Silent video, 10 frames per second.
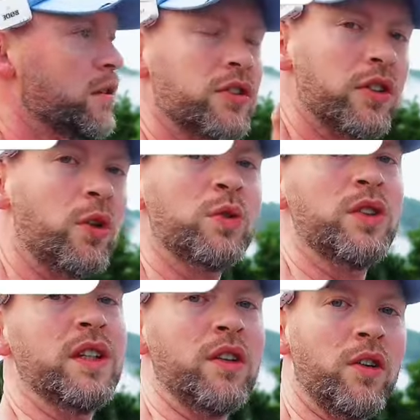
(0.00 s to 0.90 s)
a
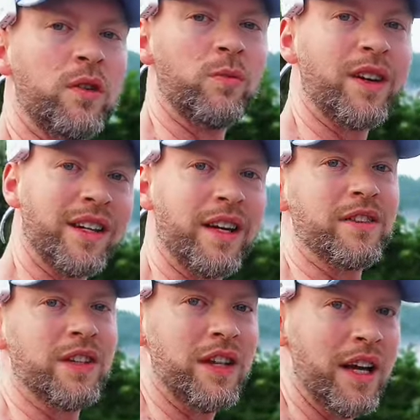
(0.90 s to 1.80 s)
shoulder and arm workout
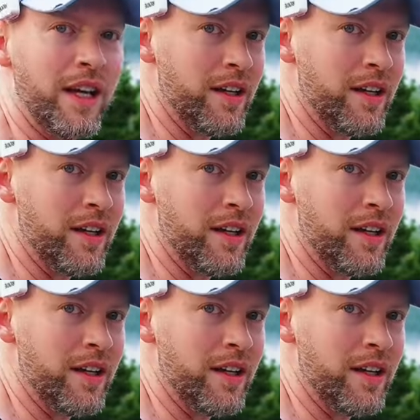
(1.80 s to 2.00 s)
today